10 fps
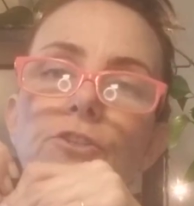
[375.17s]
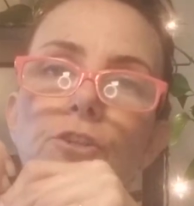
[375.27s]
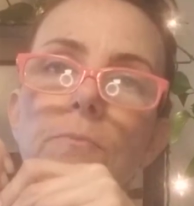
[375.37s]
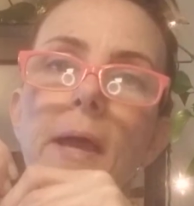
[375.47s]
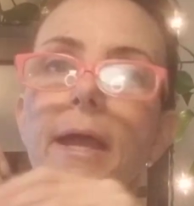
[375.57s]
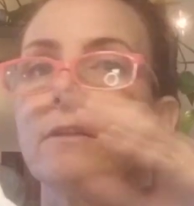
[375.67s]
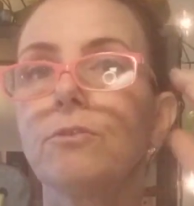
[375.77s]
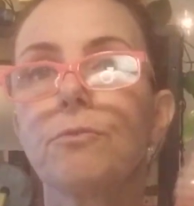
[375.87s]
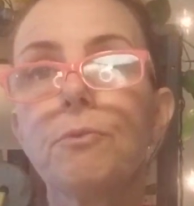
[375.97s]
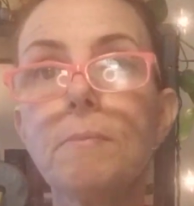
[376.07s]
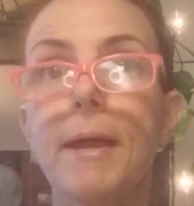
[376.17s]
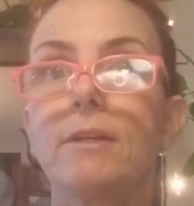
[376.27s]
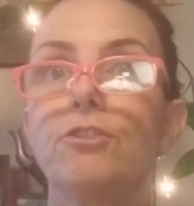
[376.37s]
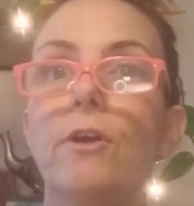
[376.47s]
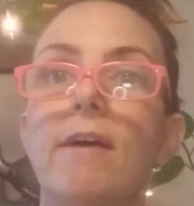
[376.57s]
2 bags or 3
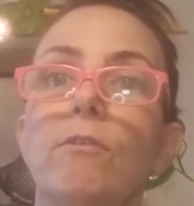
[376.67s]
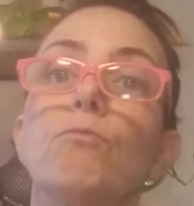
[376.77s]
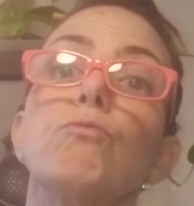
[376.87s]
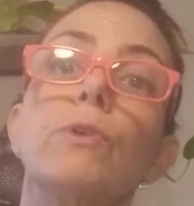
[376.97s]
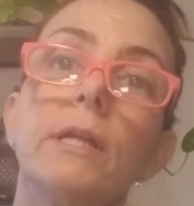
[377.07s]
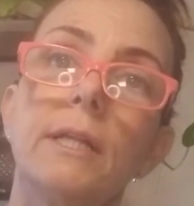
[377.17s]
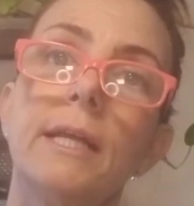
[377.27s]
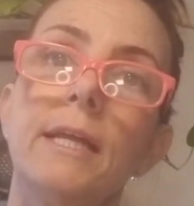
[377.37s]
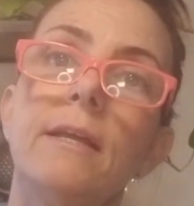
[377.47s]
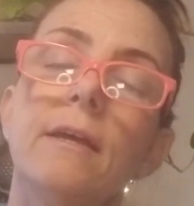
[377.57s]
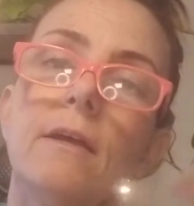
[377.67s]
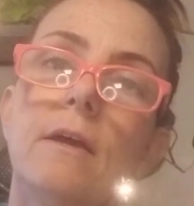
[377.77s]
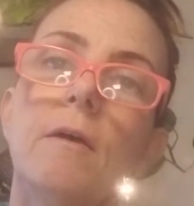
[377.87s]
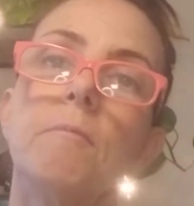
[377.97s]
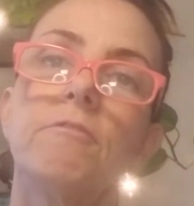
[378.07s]
bags, you'll have a really
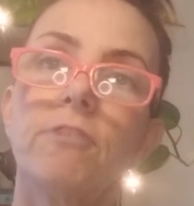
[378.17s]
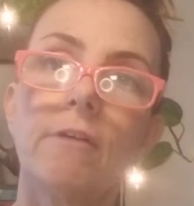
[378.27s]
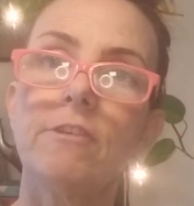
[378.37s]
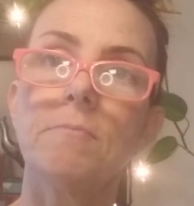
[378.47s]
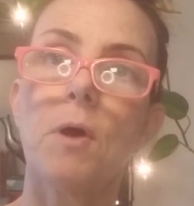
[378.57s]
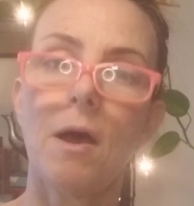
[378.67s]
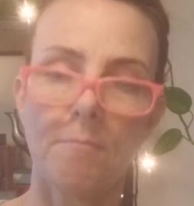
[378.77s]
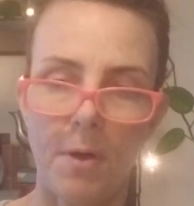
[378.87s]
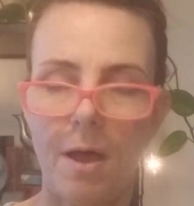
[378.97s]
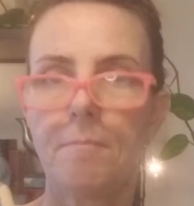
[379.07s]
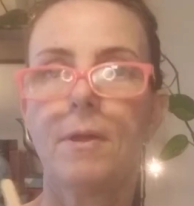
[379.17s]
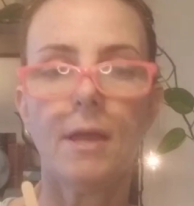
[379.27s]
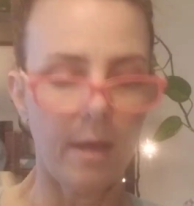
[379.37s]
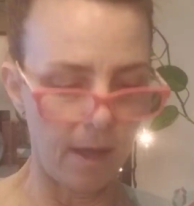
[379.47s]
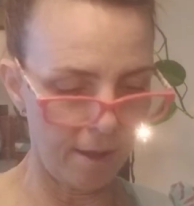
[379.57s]
fluffy pom-pom.
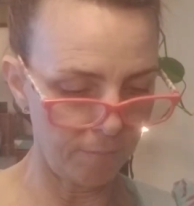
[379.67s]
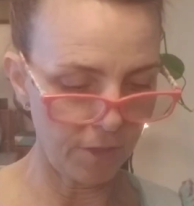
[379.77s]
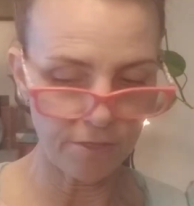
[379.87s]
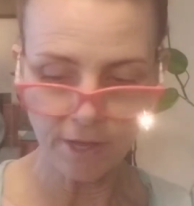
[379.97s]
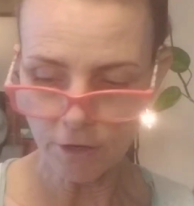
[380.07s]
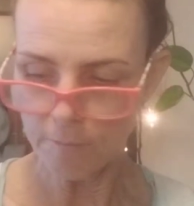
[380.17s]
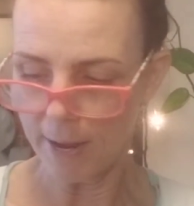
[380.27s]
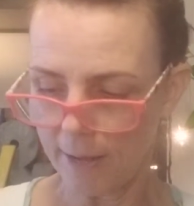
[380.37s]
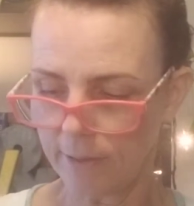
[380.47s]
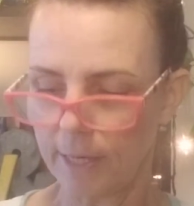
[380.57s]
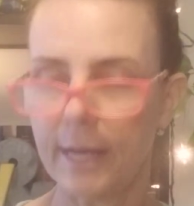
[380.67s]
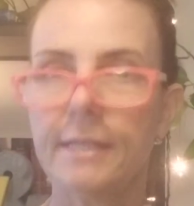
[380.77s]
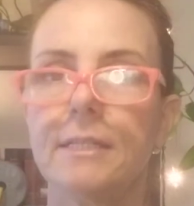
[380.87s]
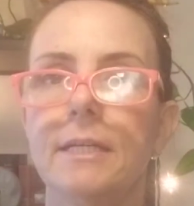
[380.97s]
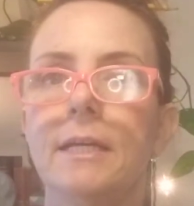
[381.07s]
The thicker bag that I
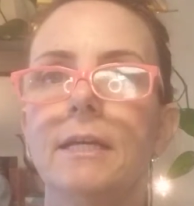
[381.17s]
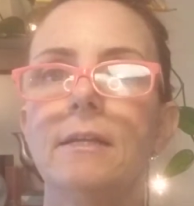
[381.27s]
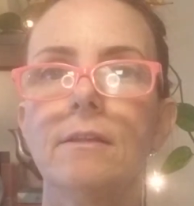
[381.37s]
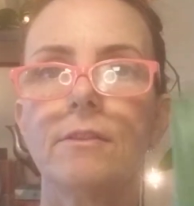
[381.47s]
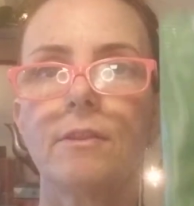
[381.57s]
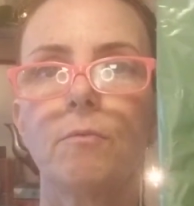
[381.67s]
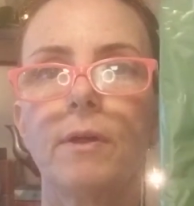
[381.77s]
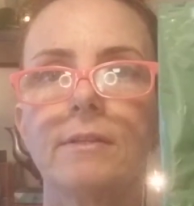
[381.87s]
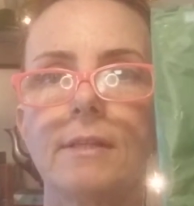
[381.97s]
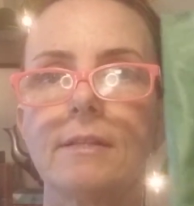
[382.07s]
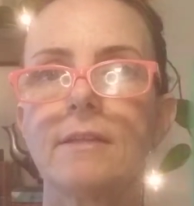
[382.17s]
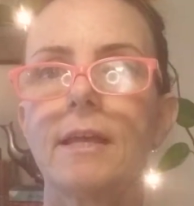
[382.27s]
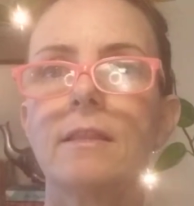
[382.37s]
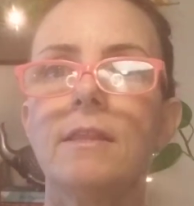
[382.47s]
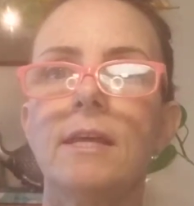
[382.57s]
did, the one that's
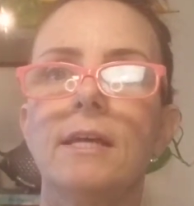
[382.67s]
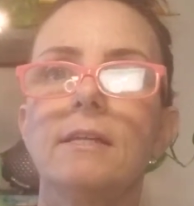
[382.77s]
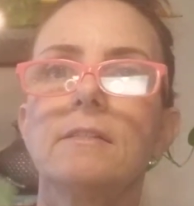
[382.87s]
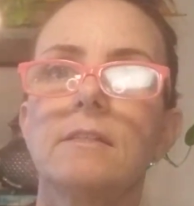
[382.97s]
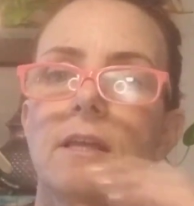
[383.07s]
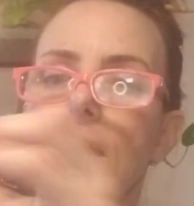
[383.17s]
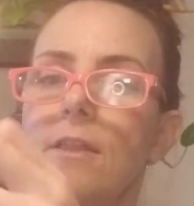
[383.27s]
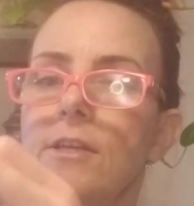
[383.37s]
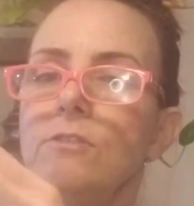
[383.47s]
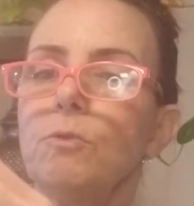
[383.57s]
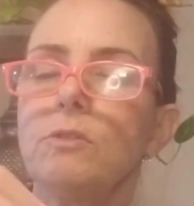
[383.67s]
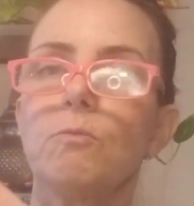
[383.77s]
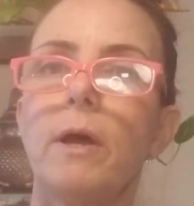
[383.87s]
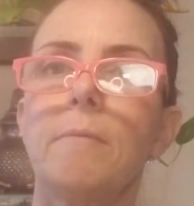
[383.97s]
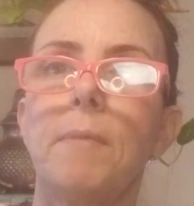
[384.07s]
like this was
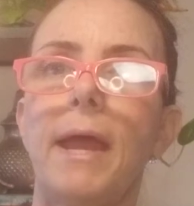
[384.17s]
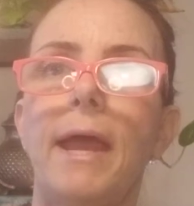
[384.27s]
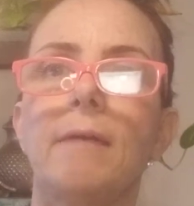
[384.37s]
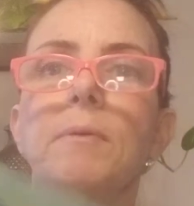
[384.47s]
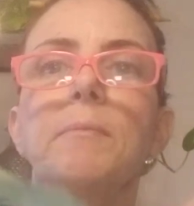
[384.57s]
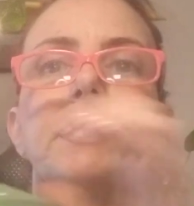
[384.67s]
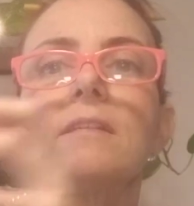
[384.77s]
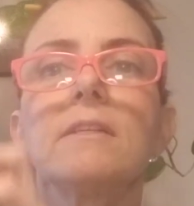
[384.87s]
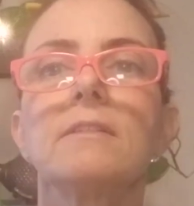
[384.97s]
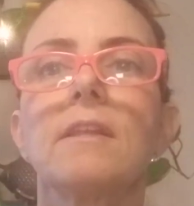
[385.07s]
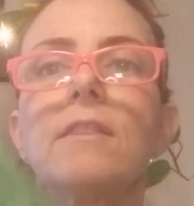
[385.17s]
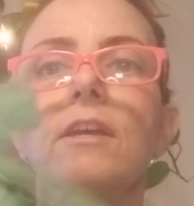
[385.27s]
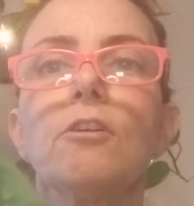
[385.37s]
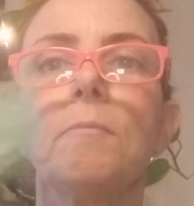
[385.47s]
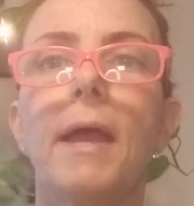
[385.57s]
1 bag, but because it's a
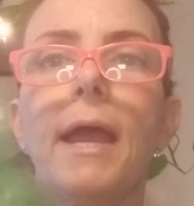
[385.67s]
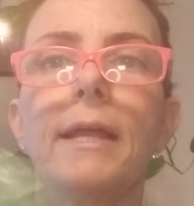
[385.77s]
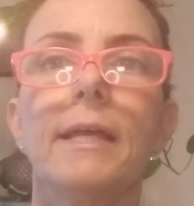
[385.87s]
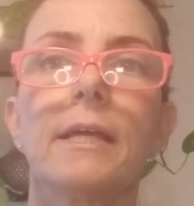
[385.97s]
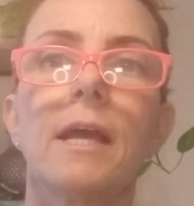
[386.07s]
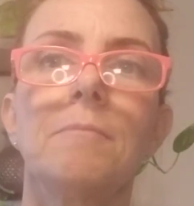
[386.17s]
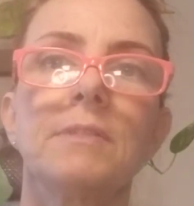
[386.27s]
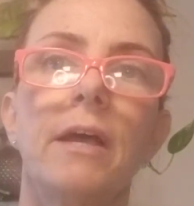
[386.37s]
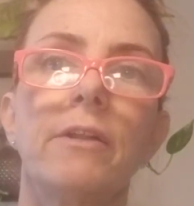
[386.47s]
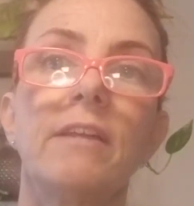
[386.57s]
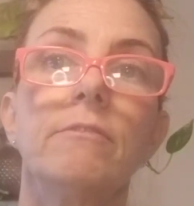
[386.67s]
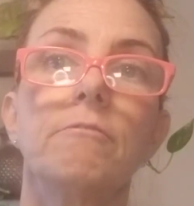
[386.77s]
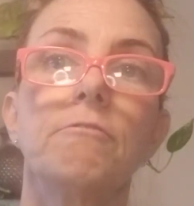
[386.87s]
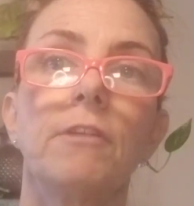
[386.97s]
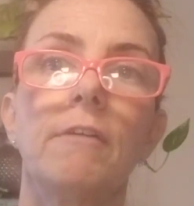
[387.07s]
thicker bag, it comes out even
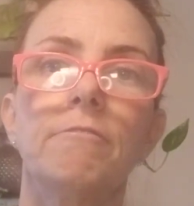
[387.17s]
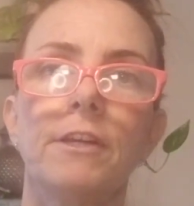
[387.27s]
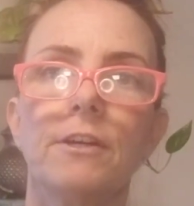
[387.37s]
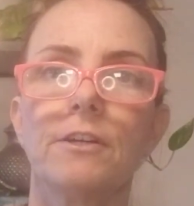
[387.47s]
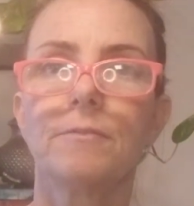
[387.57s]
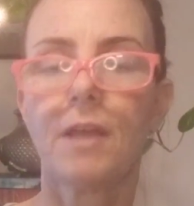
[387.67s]
fluffier.